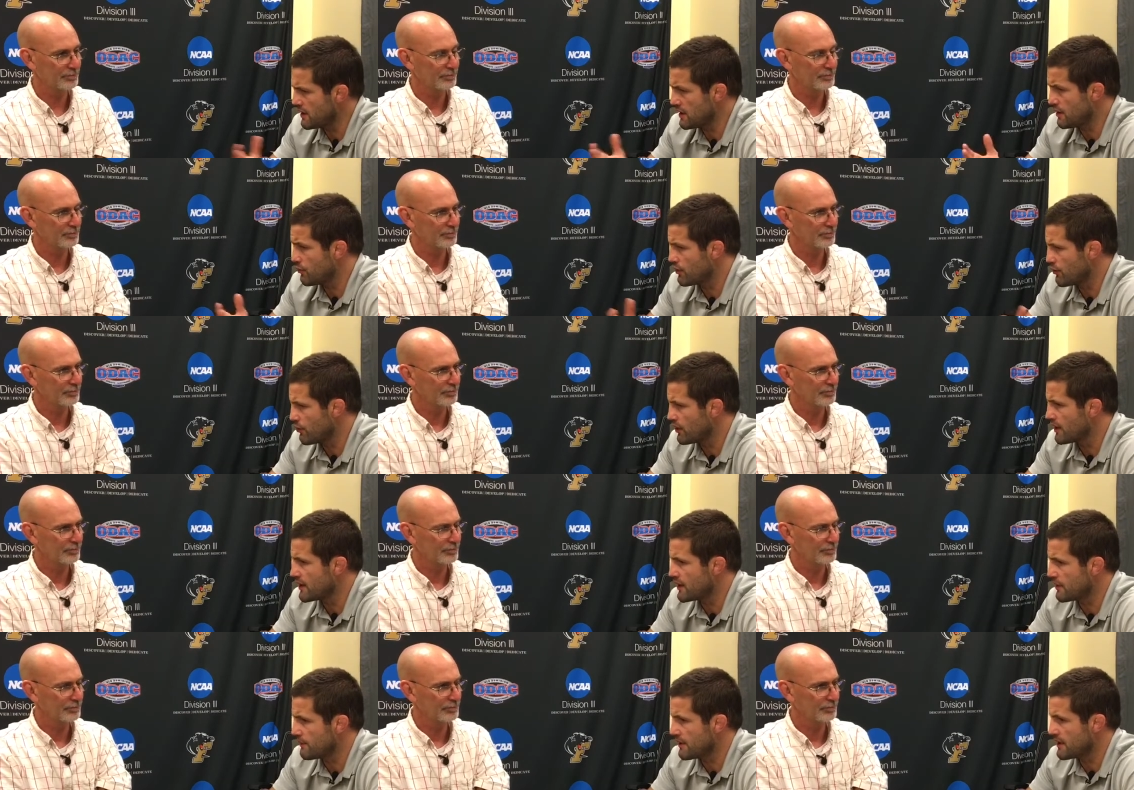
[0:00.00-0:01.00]
Speaker 1: and, he
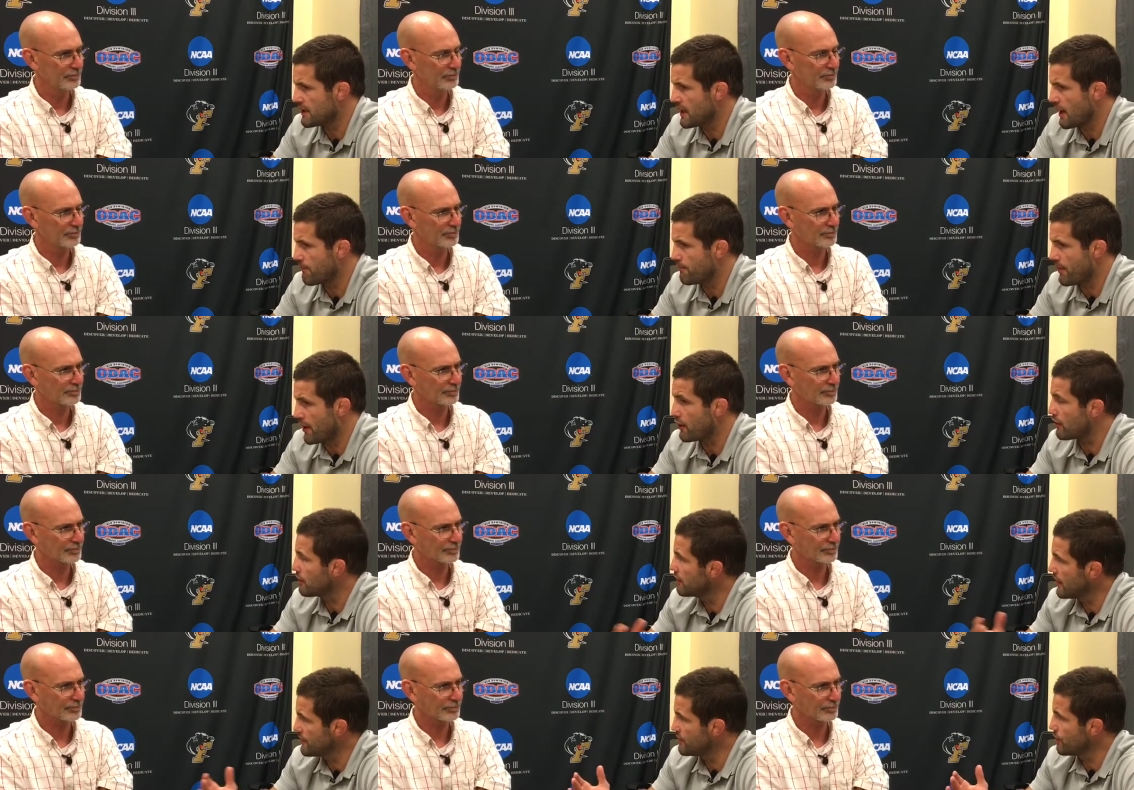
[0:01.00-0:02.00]
really, I mean, he got
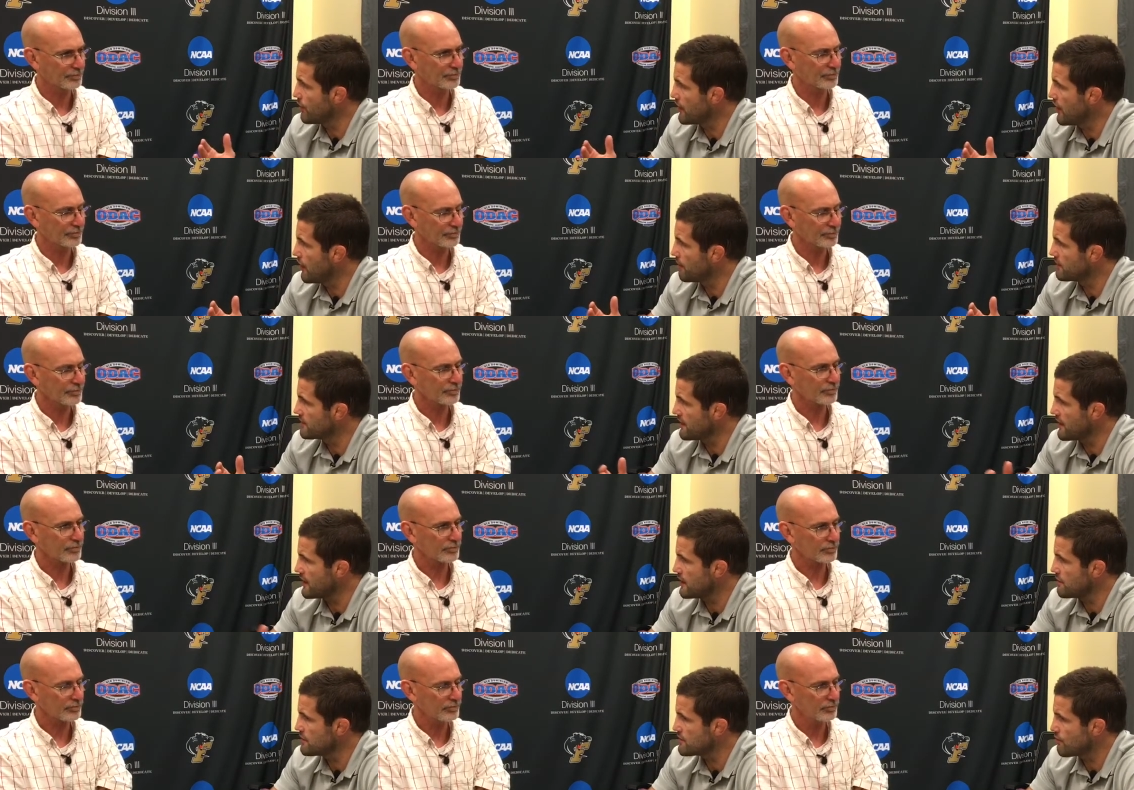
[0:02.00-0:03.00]
better as he went up because I
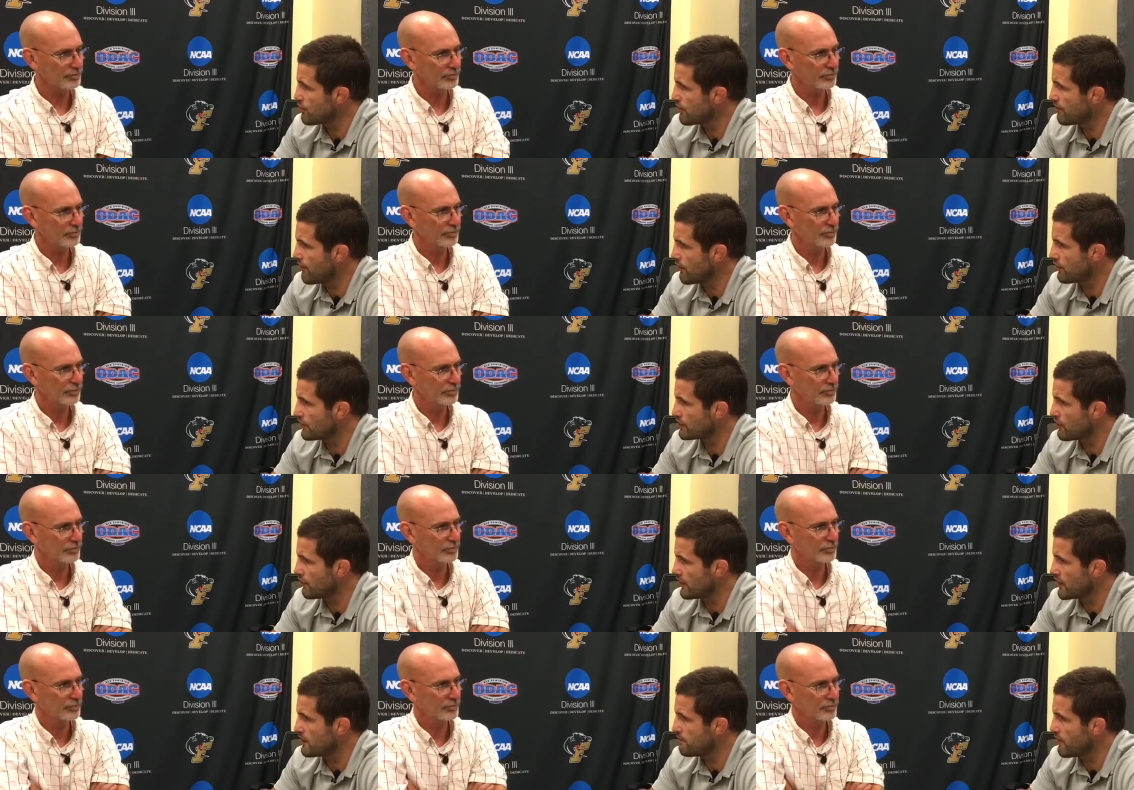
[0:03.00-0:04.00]
think he was more focused
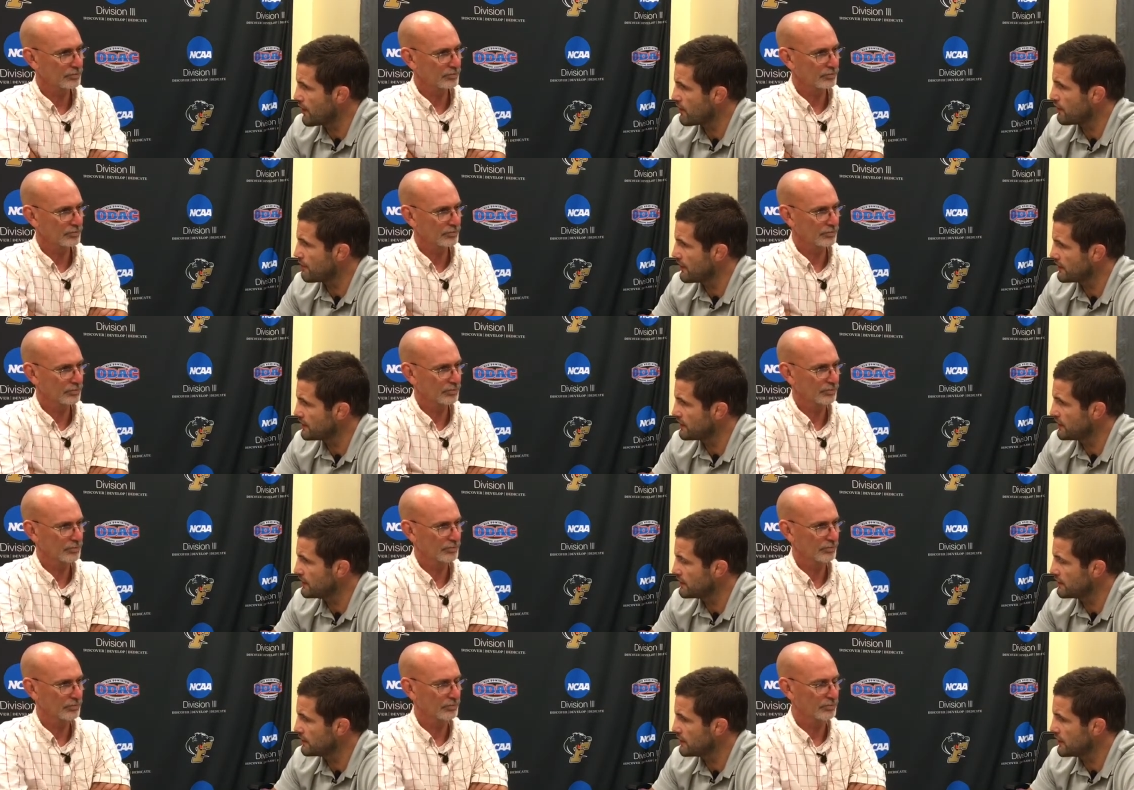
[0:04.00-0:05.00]
on getting better at
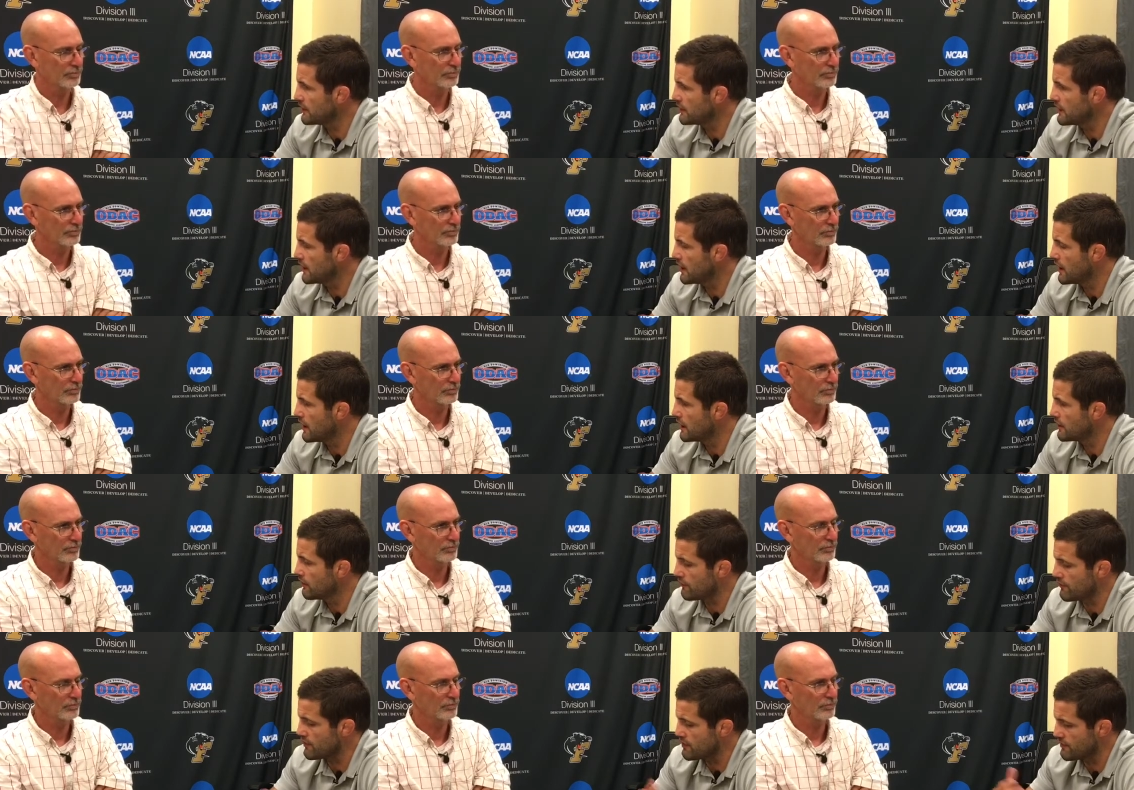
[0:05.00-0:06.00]
wrestling, and, and uh, you
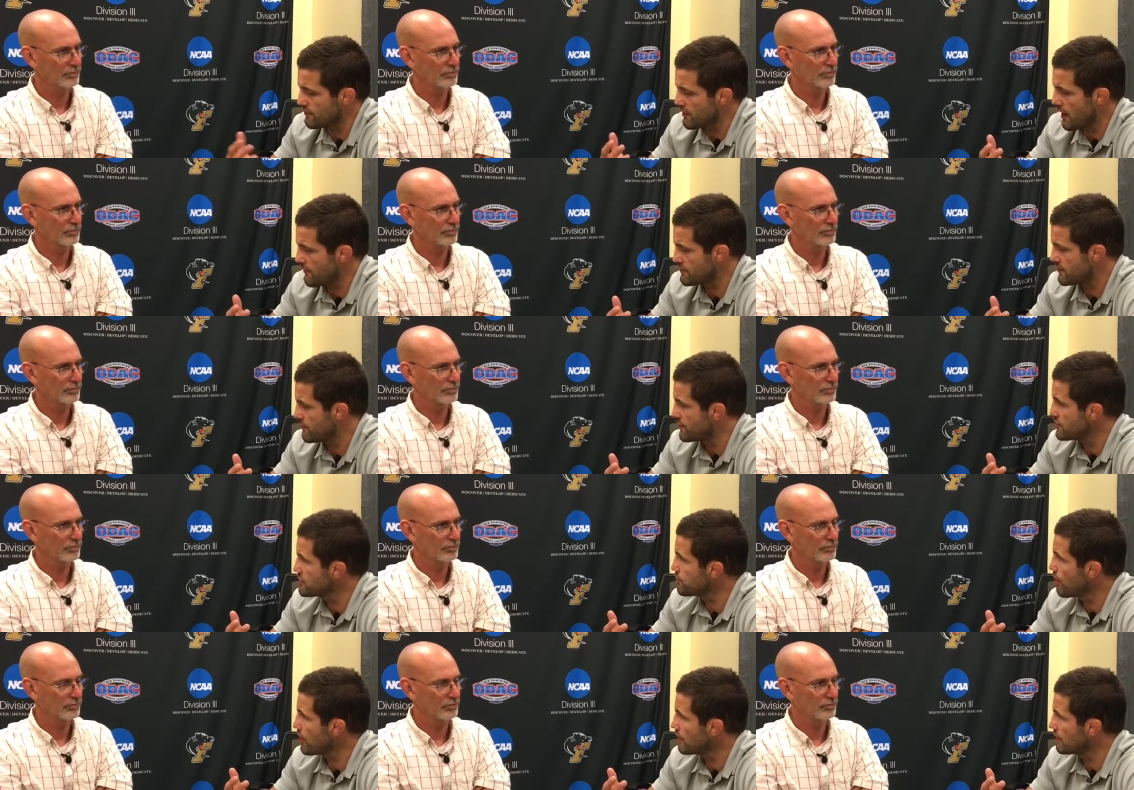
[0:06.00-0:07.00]
know, very obviously very
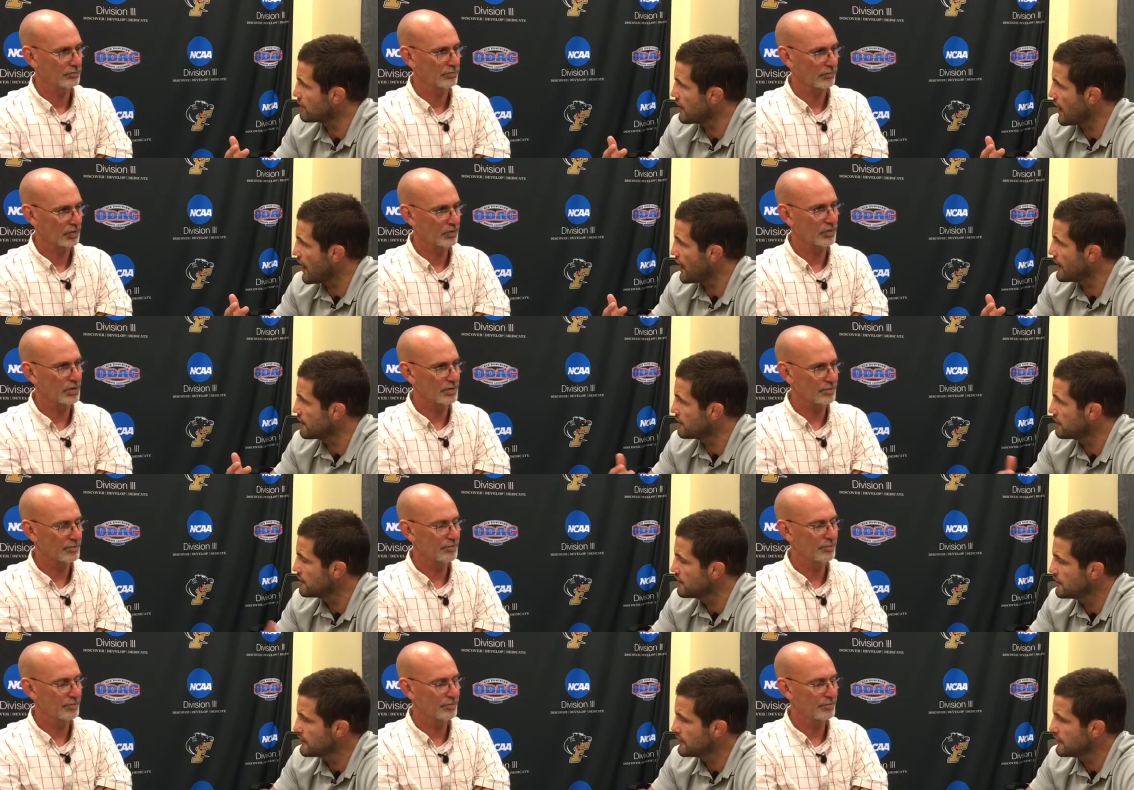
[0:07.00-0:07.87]
smart guy, right.